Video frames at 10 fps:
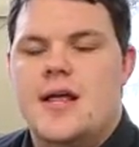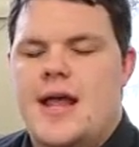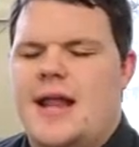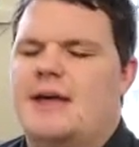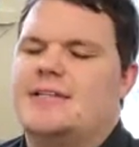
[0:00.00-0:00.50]

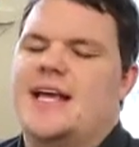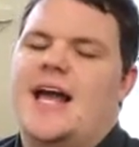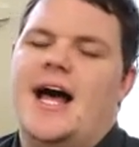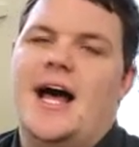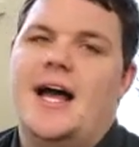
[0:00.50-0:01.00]
And I was like,
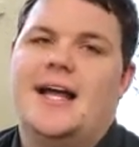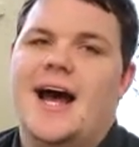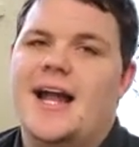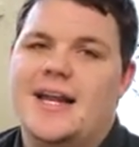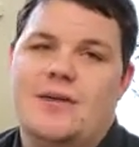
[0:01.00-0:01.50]

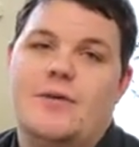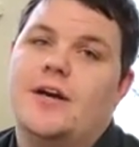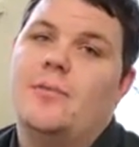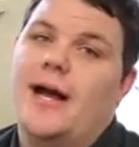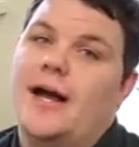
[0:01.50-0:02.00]
God, I don't want to
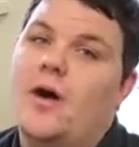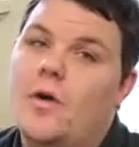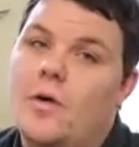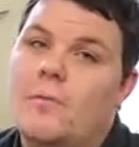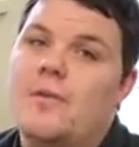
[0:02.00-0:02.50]
go back
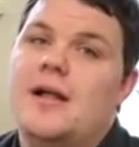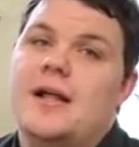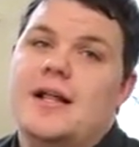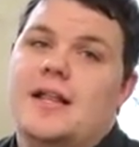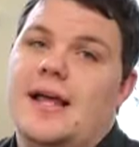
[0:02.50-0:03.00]
home.
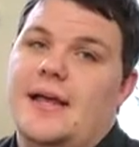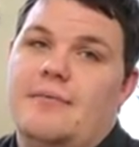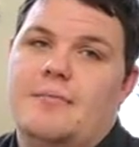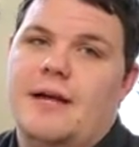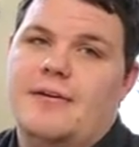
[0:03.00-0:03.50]
Like,
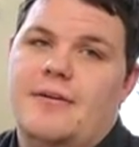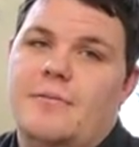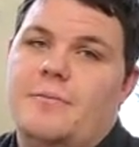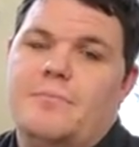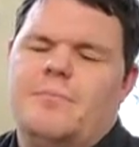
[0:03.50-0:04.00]
my
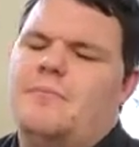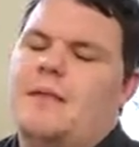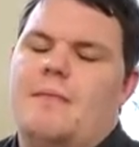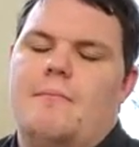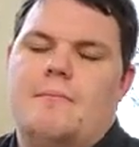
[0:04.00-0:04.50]

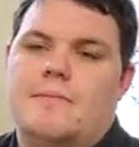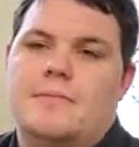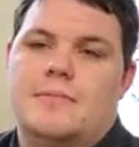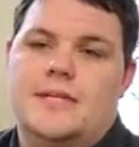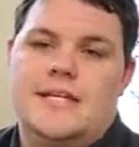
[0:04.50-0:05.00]

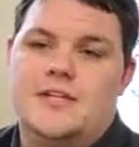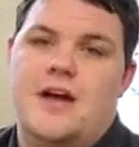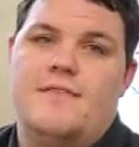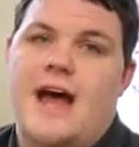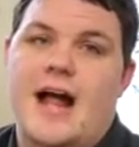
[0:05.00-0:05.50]

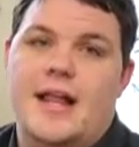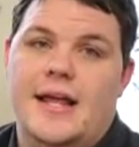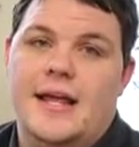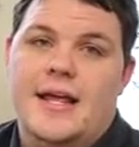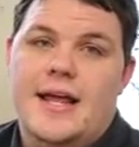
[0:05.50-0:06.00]
Teton
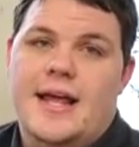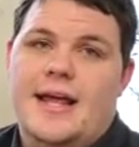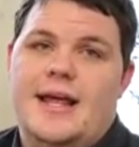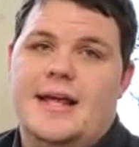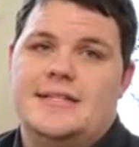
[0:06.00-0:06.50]
Valley
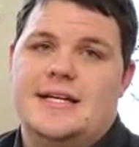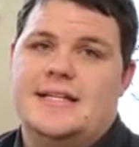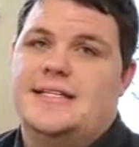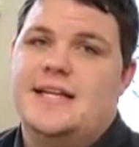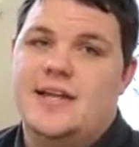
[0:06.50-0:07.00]
is a
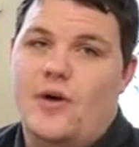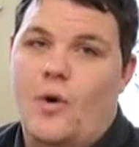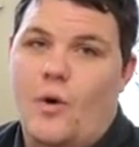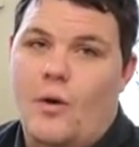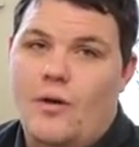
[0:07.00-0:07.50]

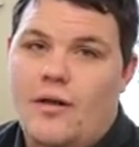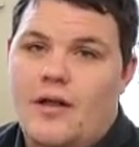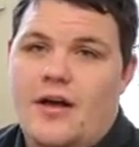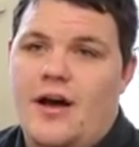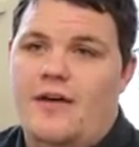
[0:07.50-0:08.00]
sinkhole
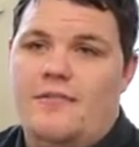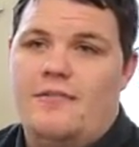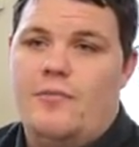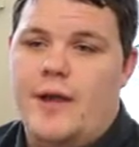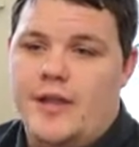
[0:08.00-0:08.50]
of
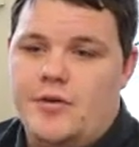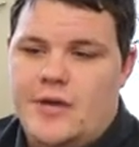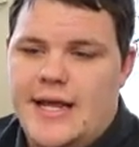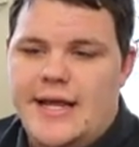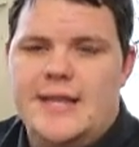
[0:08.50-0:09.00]
where you
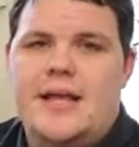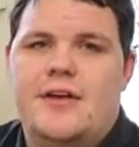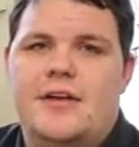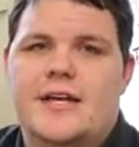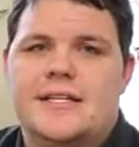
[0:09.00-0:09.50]
get in there
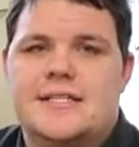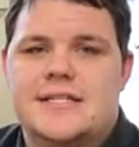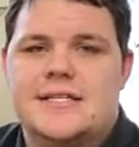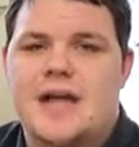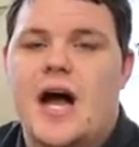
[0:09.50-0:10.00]
and you get
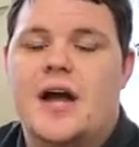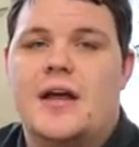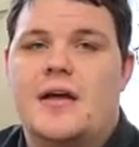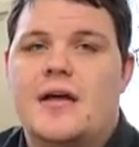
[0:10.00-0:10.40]
stuck.